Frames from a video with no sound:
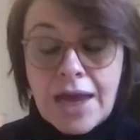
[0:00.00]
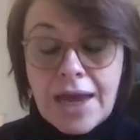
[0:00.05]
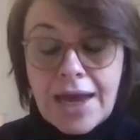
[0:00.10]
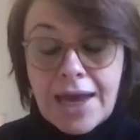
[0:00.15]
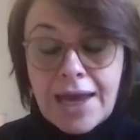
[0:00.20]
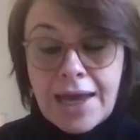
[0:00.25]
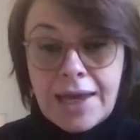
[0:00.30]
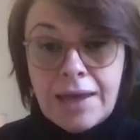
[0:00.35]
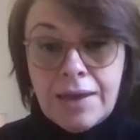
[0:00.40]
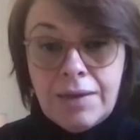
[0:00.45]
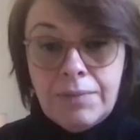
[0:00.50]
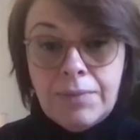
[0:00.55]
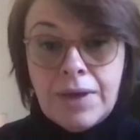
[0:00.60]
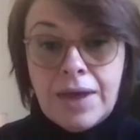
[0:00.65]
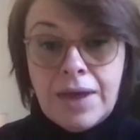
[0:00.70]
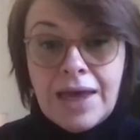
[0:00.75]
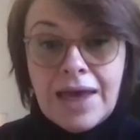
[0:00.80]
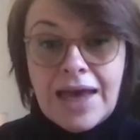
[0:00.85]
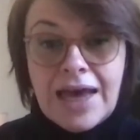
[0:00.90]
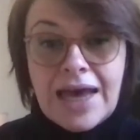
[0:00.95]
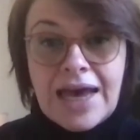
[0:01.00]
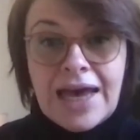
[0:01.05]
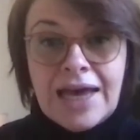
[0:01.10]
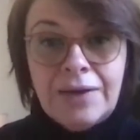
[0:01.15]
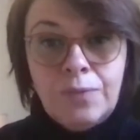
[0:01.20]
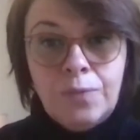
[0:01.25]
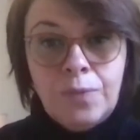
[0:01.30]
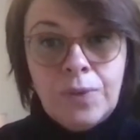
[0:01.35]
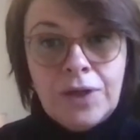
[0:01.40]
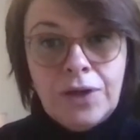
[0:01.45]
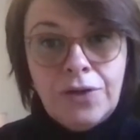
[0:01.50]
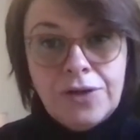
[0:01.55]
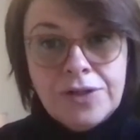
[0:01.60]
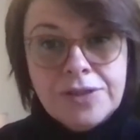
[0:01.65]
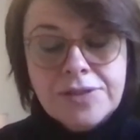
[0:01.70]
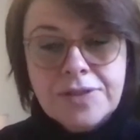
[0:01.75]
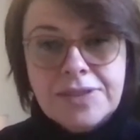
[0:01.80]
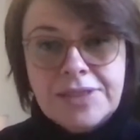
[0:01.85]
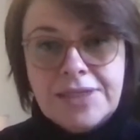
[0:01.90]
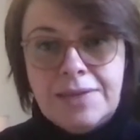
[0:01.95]
And we'll
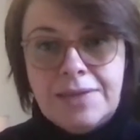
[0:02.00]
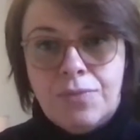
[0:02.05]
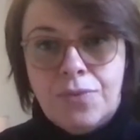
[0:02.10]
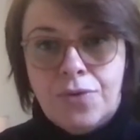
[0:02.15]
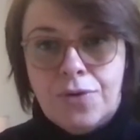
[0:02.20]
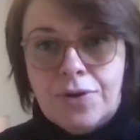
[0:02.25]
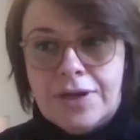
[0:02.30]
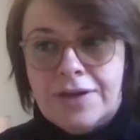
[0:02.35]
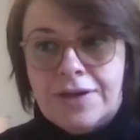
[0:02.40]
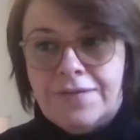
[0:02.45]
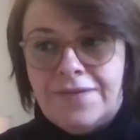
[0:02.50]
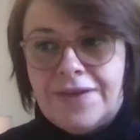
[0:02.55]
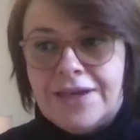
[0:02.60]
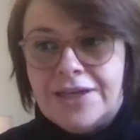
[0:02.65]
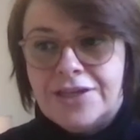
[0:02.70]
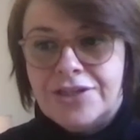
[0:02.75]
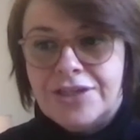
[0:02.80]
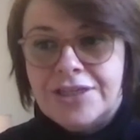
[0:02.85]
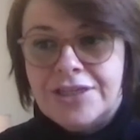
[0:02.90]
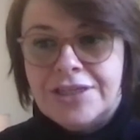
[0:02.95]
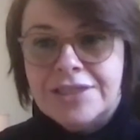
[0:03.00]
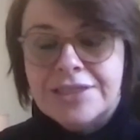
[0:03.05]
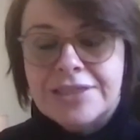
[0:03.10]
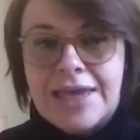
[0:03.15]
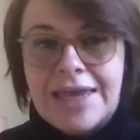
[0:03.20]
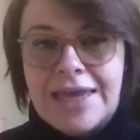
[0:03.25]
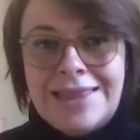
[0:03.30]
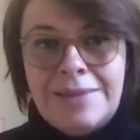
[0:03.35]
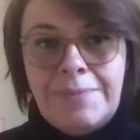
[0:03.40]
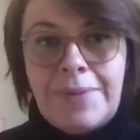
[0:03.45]
also see more innovations in the